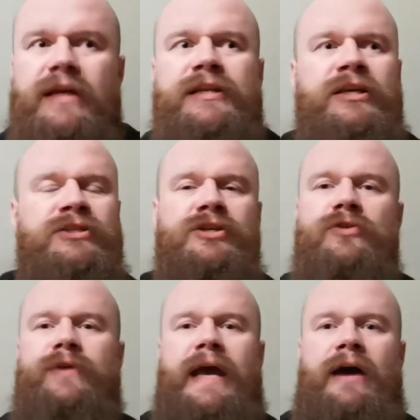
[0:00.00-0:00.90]
it doesn't
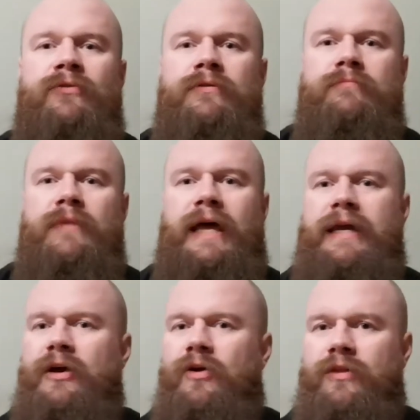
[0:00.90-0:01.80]
go down
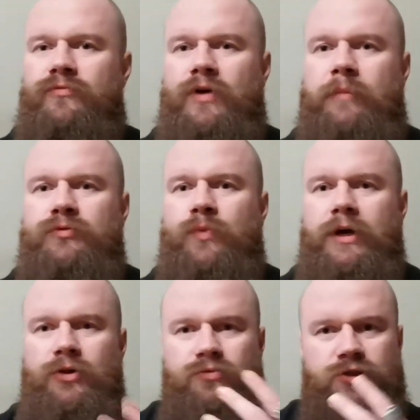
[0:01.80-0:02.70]
like other rums
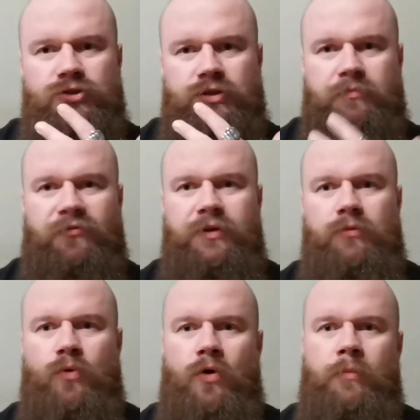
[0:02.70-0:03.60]
where you just
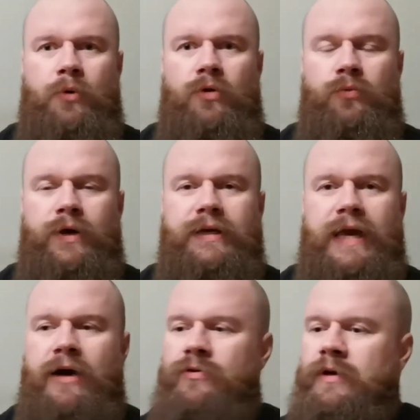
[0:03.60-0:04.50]
feel warm all the way
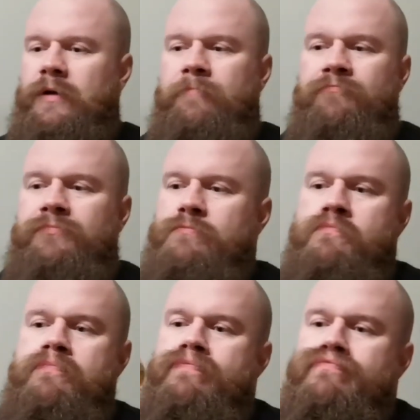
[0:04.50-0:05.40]
down.
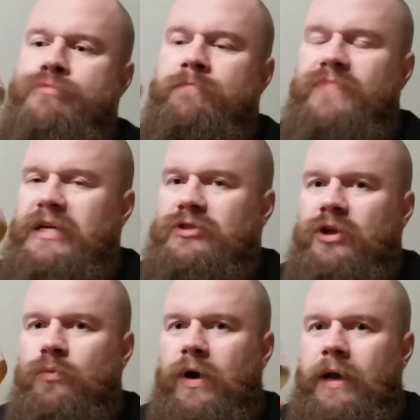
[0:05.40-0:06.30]
That's
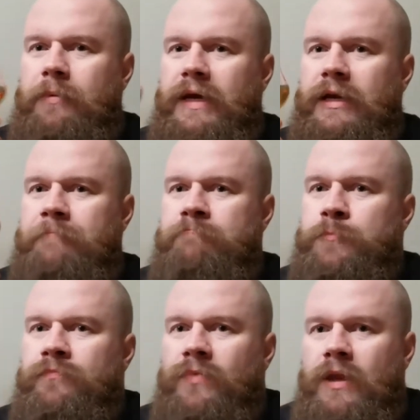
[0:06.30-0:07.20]
not what I'm getting.
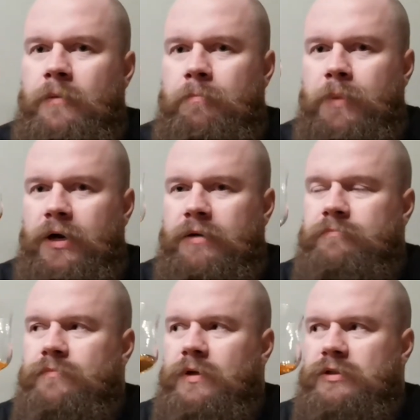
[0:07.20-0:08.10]
But
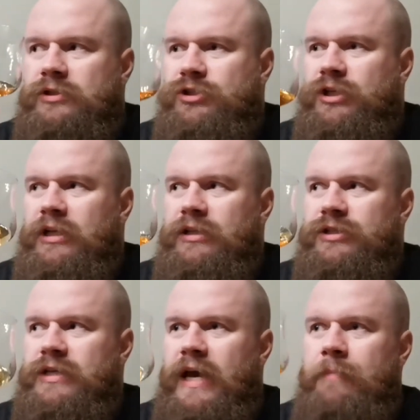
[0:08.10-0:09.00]
still the
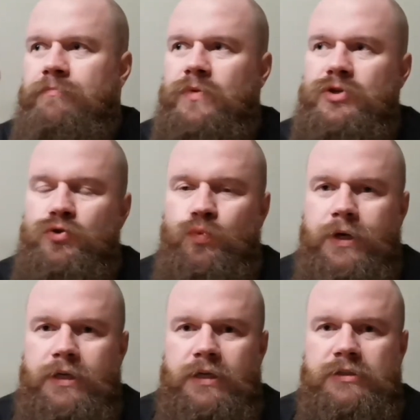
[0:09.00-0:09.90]
same
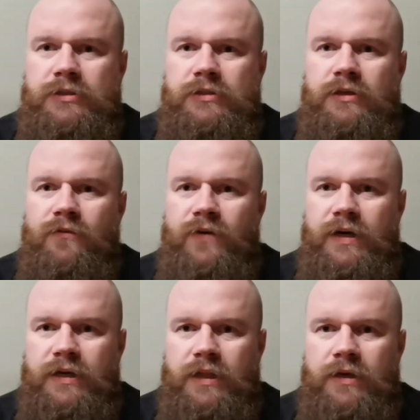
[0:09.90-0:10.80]
sweetness,
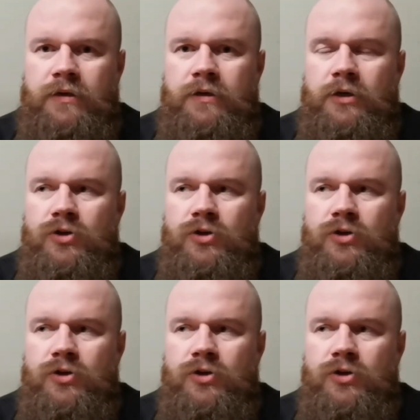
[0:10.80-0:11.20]
vanilla,